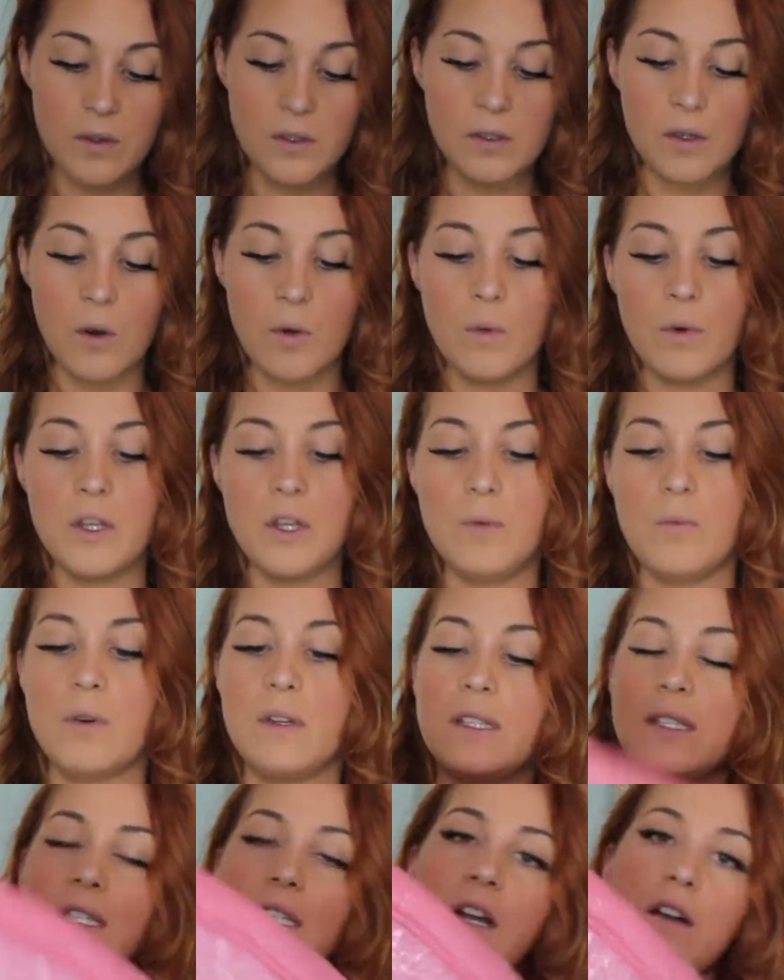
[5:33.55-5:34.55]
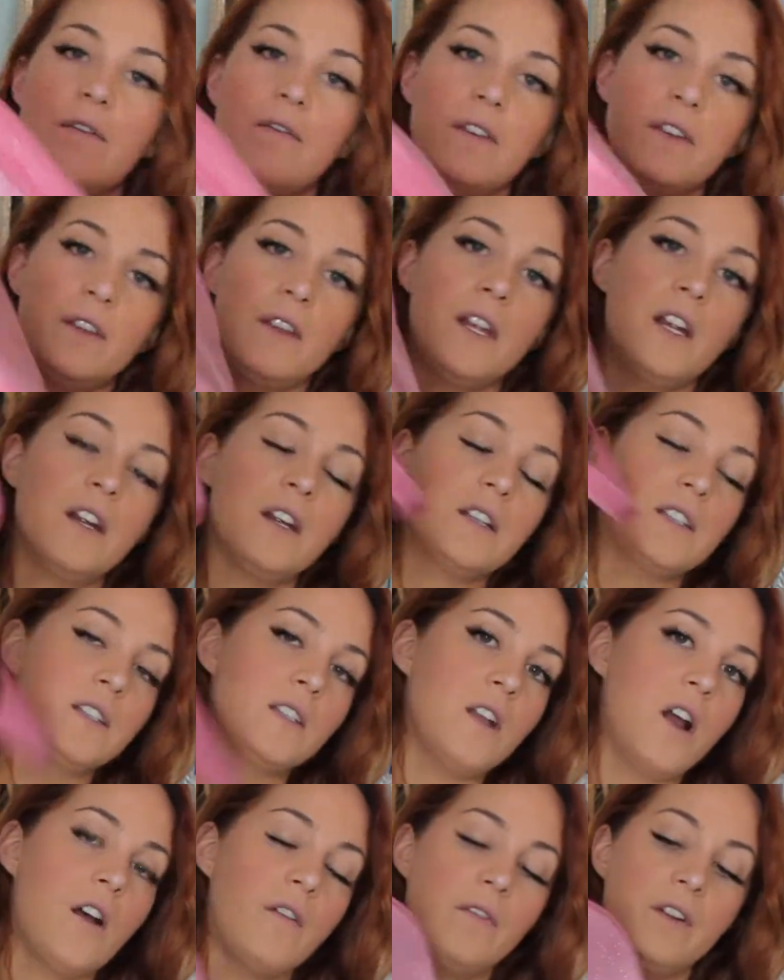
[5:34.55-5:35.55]
so when you put stuff in there, it's
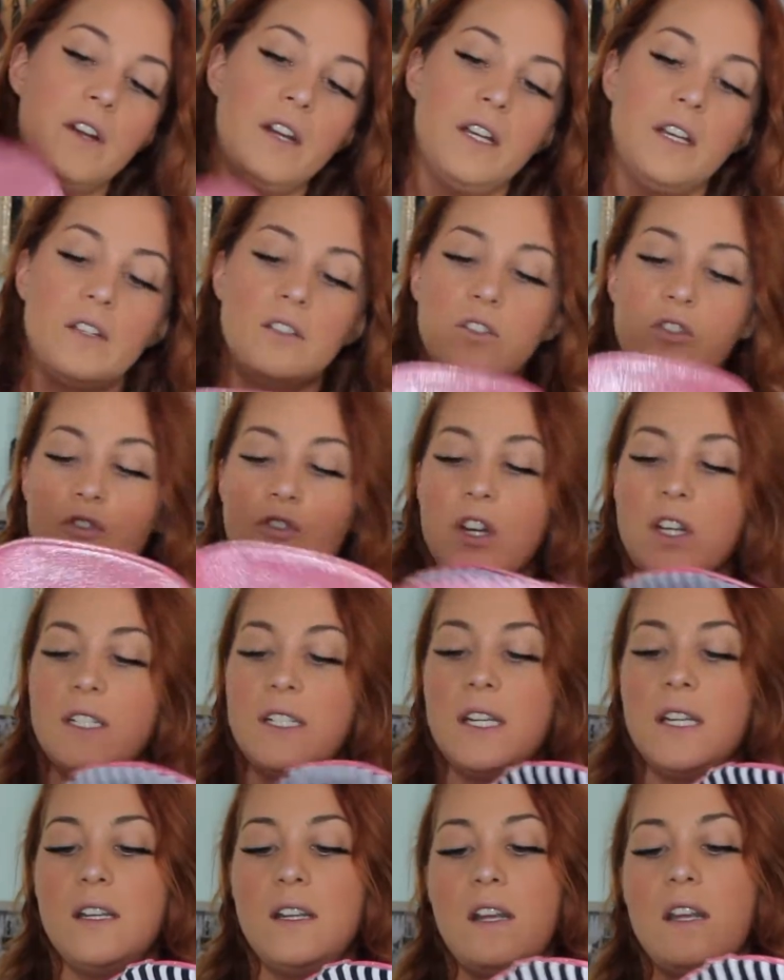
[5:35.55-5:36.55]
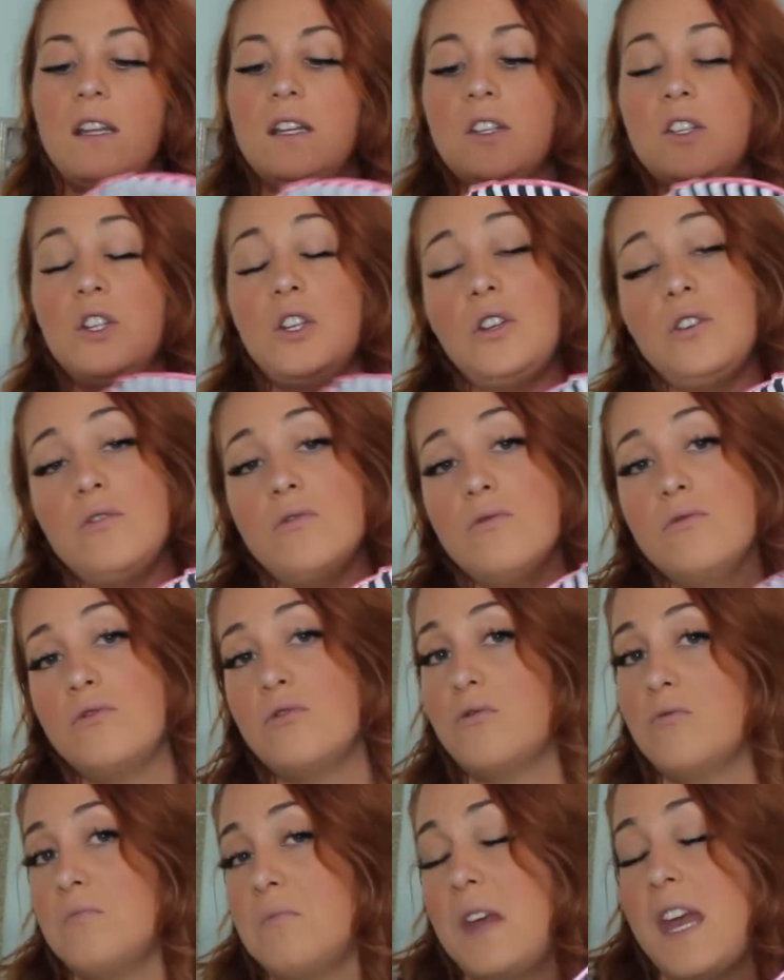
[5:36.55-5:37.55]
not very constricted, and it's
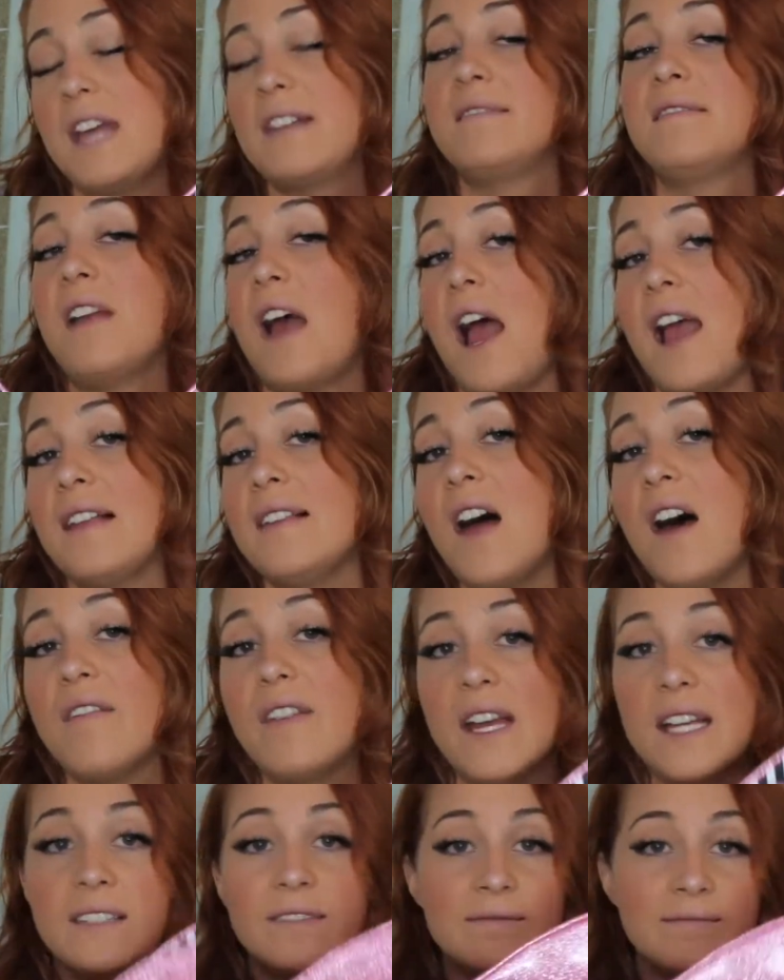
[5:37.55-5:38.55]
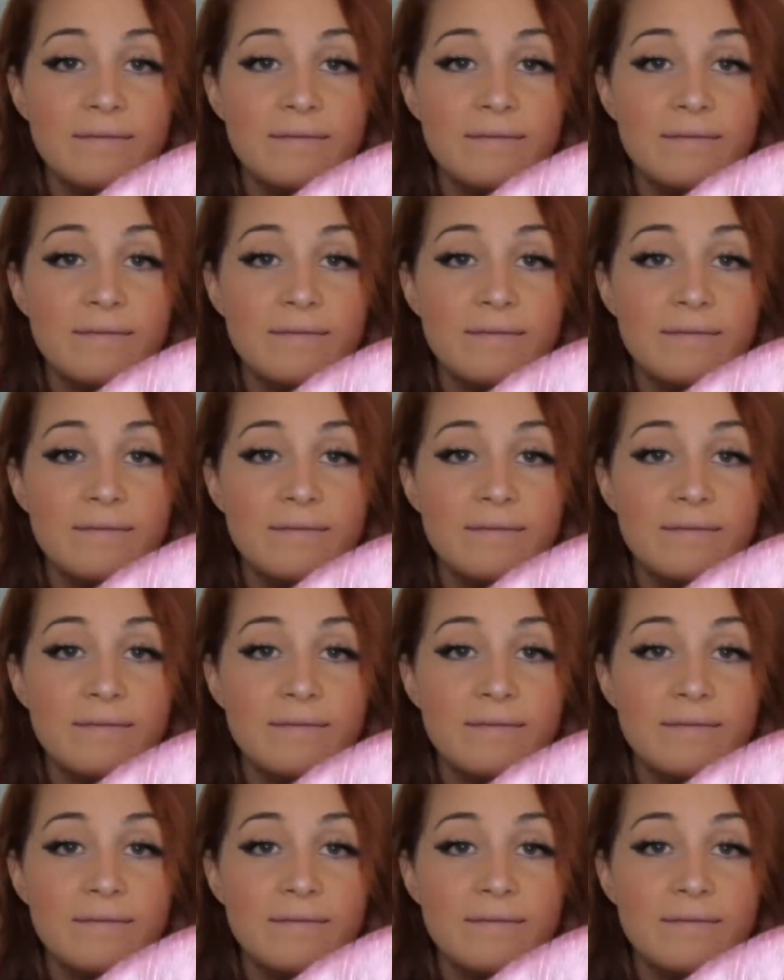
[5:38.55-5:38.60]
huge, and I love it.